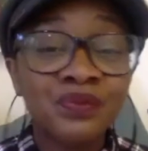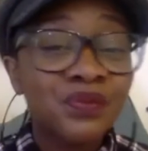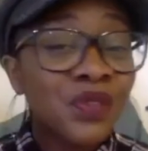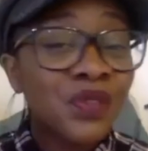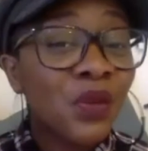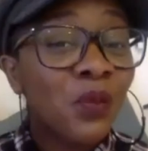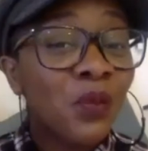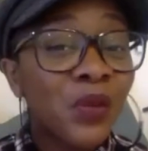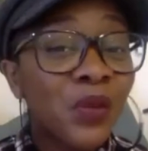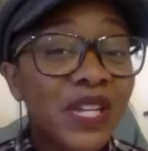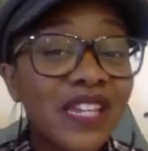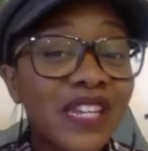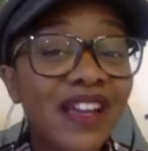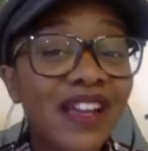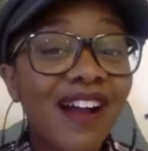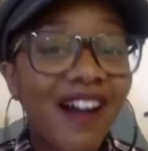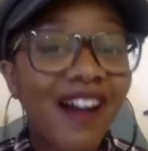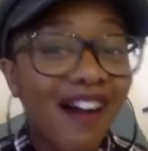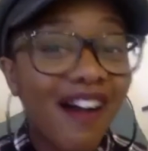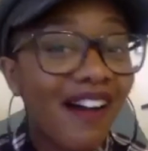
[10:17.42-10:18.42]
we
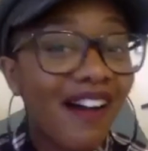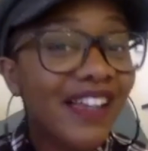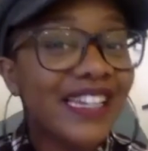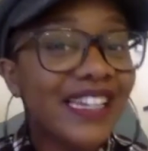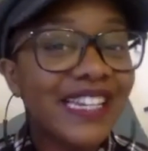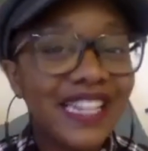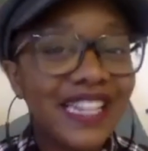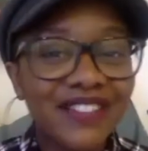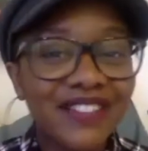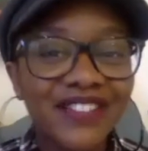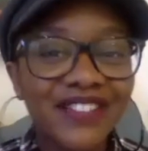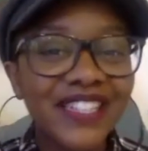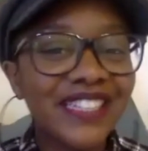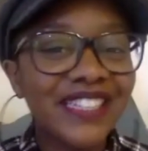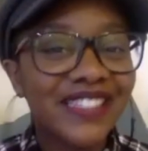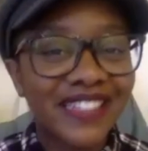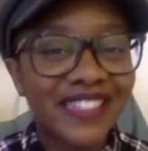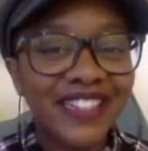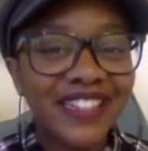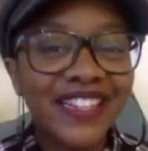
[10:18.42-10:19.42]
are living
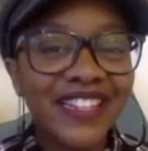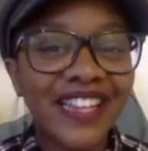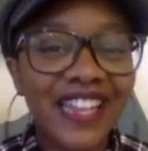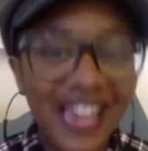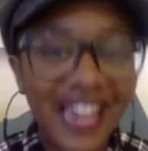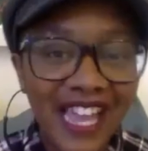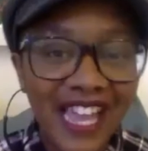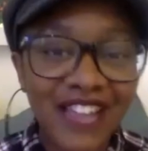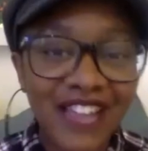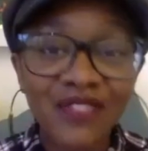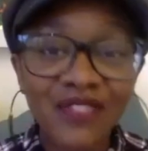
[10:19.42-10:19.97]
the life.